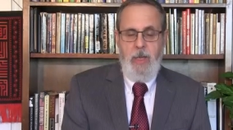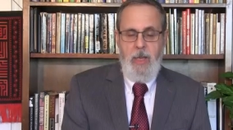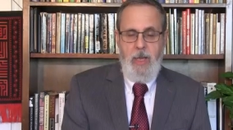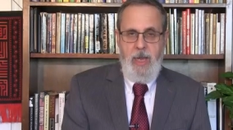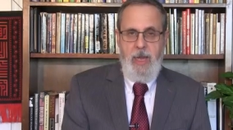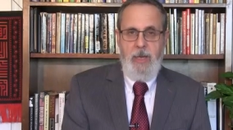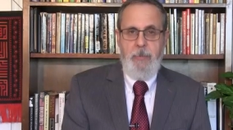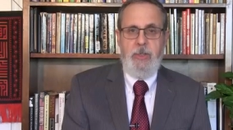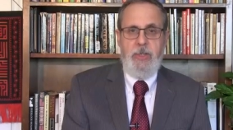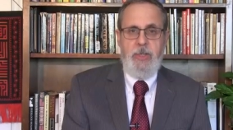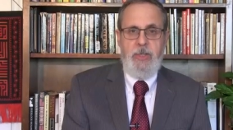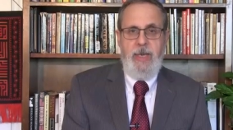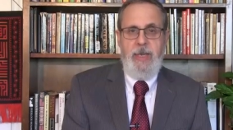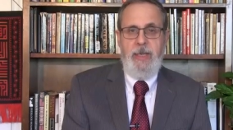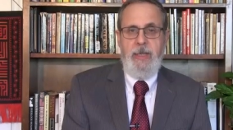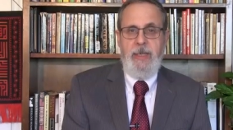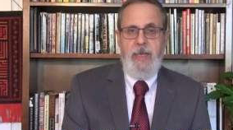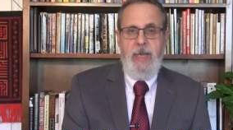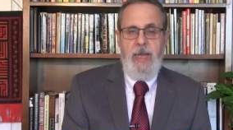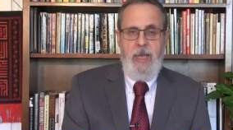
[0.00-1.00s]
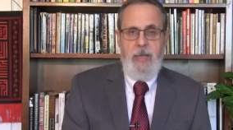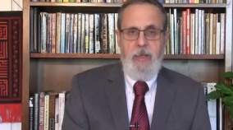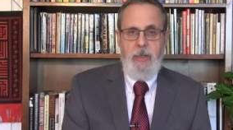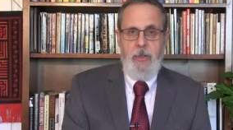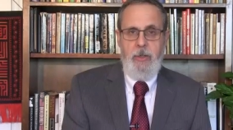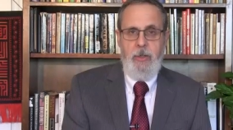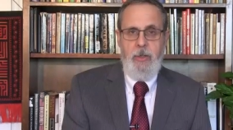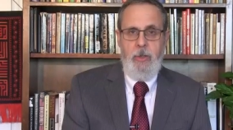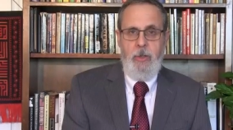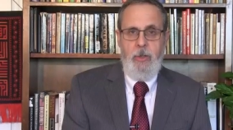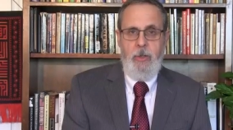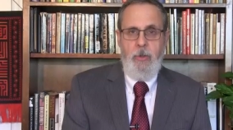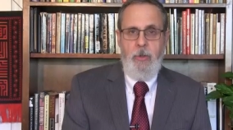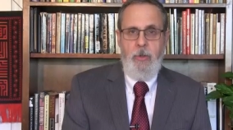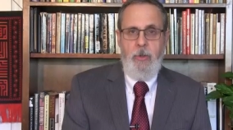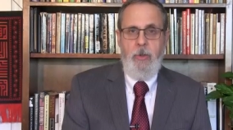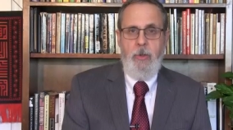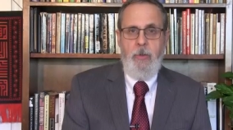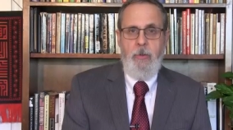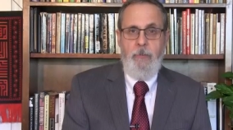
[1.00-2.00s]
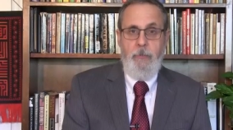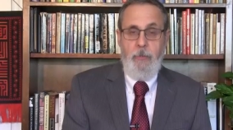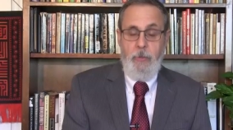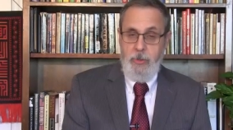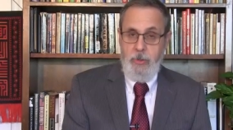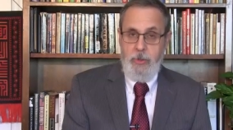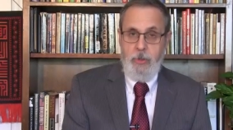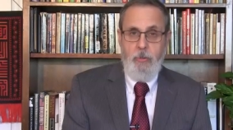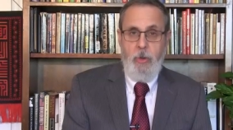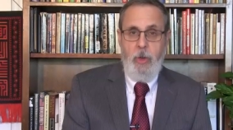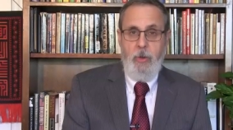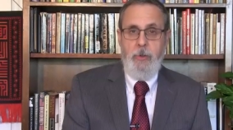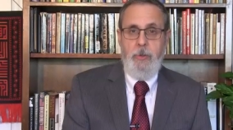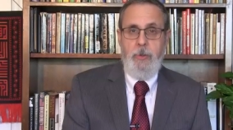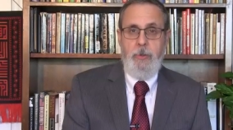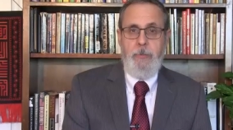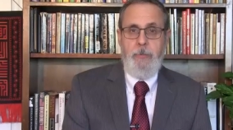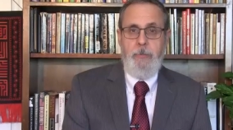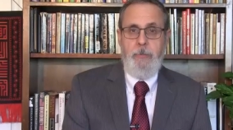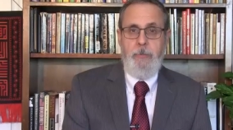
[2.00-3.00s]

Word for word: I'm Stanley Heller for The Struggle.